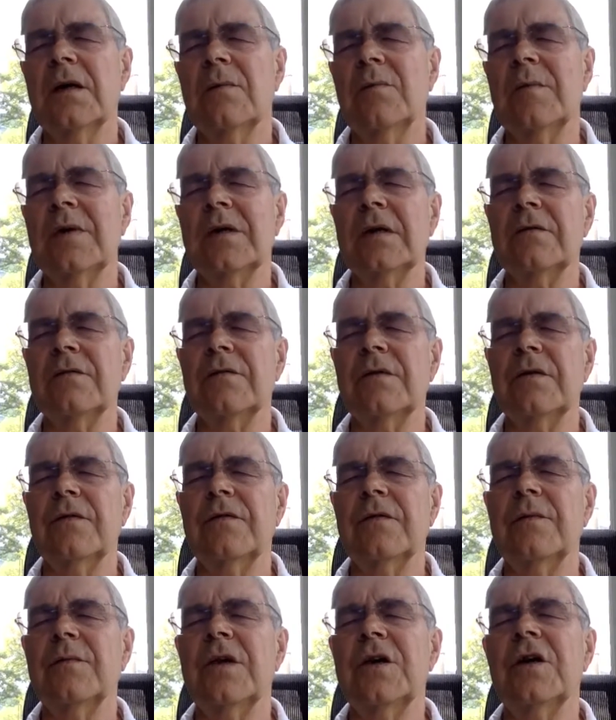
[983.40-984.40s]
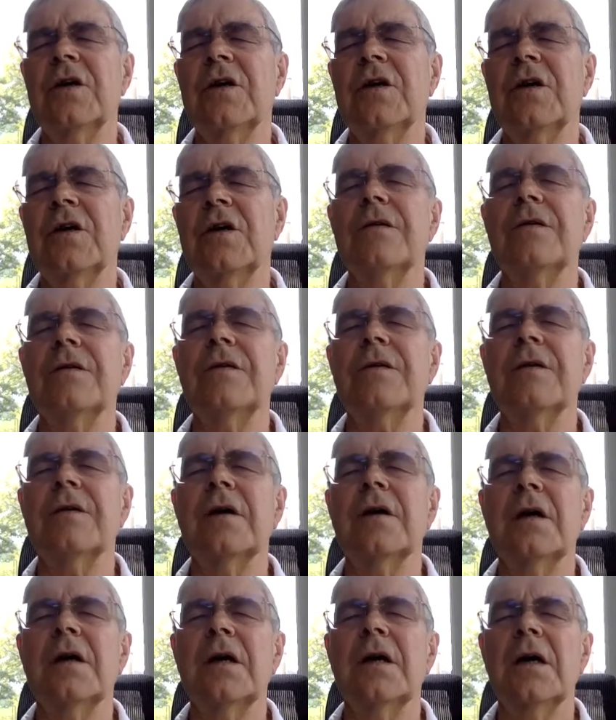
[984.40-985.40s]
middle of from the earth
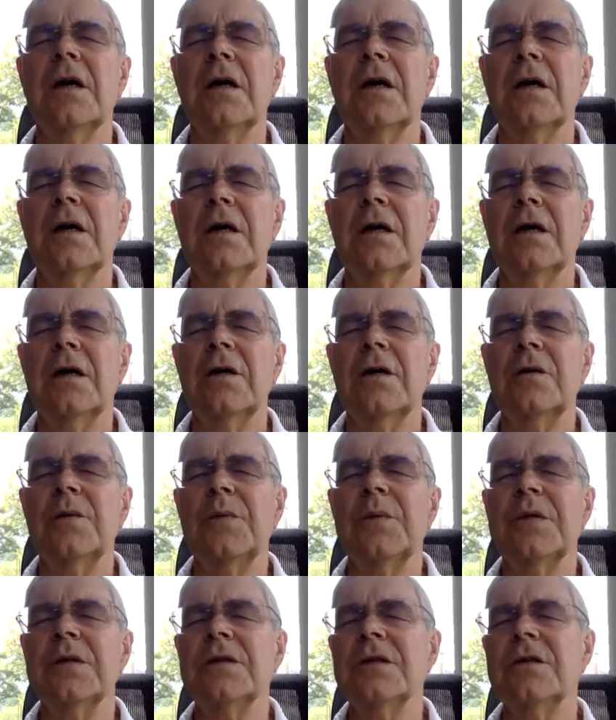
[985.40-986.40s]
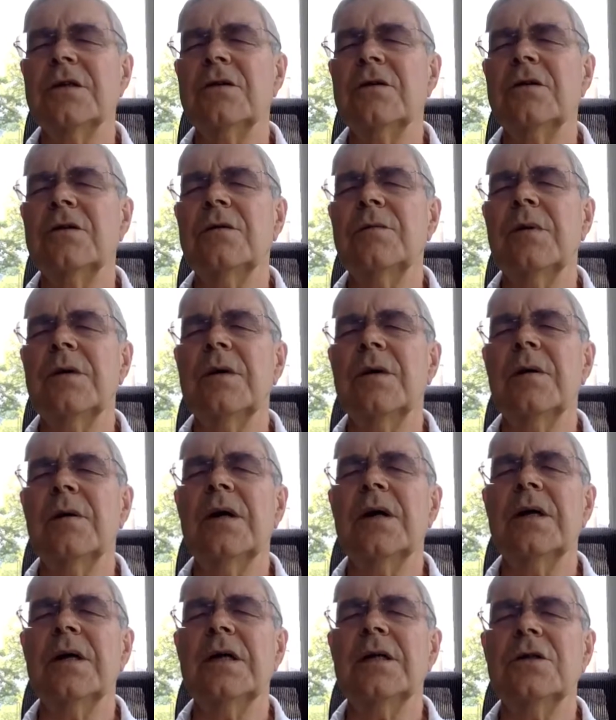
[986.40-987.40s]
up into your
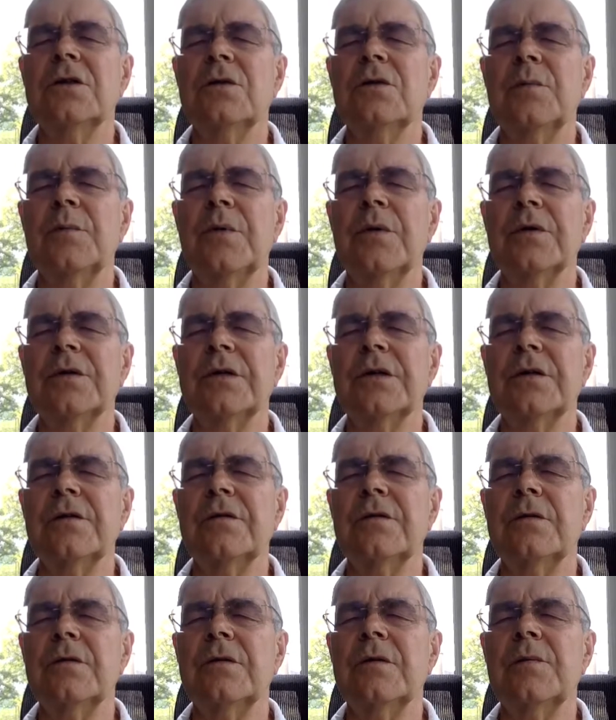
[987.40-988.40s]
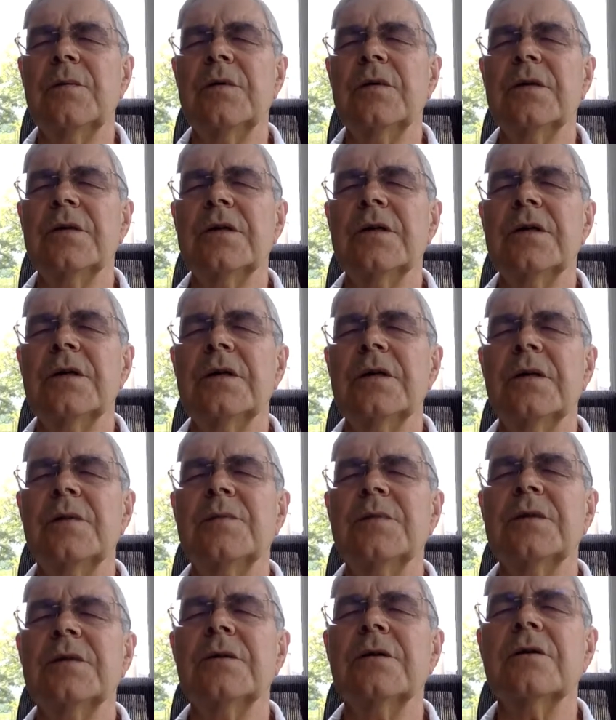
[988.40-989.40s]
body, through your body, up
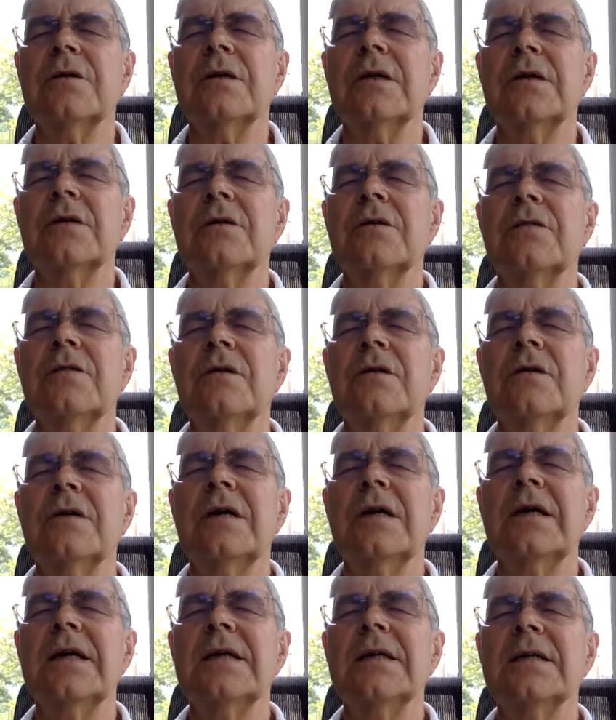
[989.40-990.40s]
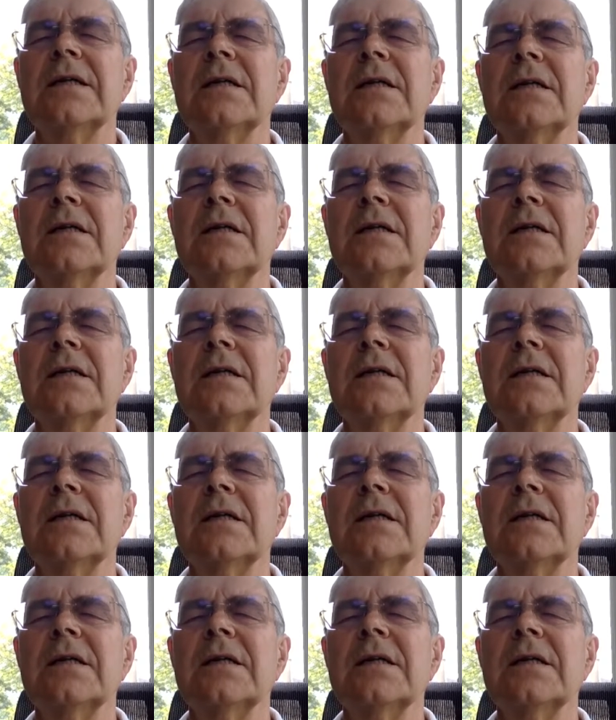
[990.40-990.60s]
to the crown of your head.